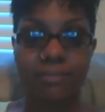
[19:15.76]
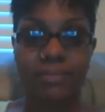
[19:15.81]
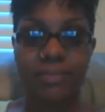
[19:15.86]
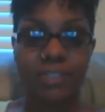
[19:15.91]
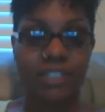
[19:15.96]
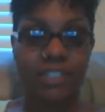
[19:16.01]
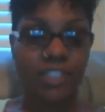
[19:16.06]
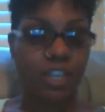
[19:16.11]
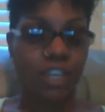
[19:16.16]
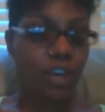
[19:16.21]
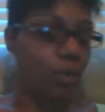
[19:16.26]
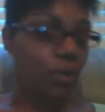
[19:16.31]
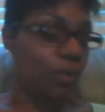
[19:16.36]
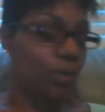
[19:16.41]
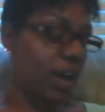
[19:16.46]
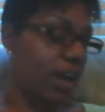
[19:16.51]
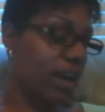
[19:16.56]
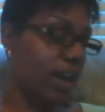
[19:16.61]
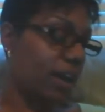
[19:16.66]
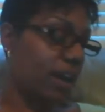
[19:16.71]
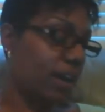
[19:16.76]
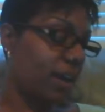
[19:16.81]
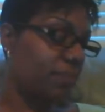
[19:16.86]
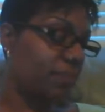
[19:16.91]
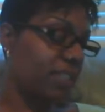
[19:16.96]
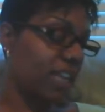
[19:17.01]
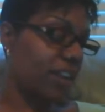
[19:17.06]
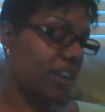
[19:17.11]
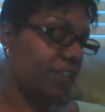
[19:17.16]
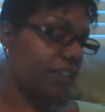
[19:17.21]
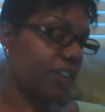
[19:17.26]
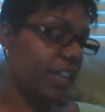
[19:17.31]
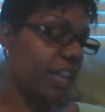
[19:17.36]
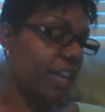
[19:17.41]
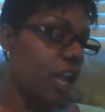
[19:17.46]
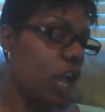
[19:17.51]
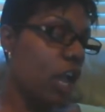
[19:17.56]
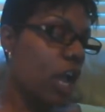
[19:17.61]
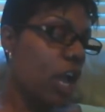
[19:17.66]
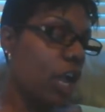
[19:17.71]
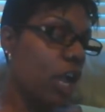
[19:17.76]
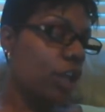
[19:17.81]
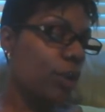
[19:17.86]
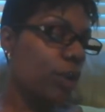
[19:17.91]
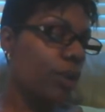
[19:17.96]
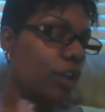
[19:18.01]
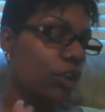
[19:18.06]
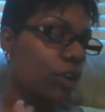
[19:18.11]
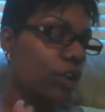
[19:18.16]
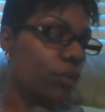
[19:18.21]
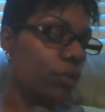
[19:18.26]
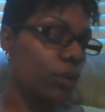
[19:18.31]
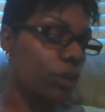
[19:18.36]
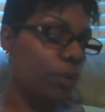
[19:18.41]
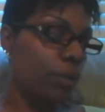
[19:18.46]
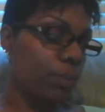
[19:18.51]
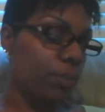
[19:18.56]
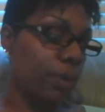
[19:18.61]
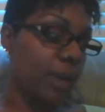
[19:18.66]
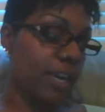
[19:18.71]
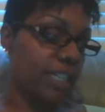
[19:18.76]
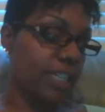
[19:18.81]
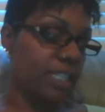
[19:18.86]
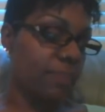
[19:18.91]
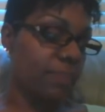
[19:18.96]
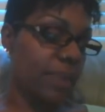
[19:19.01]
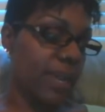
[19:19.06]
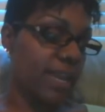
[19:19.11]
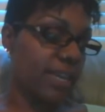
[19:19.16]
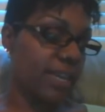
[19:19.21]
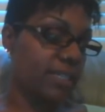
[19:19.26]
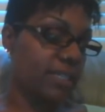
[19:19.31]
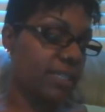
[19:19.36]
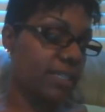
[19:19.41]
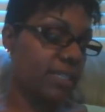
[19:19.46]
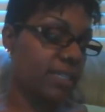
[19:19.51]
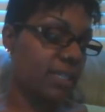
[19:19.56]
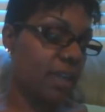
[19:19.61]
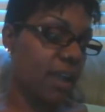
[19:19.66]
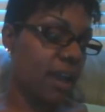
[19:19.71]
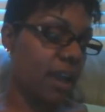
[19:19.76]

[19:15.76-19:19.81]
So definitely you want to group prospects.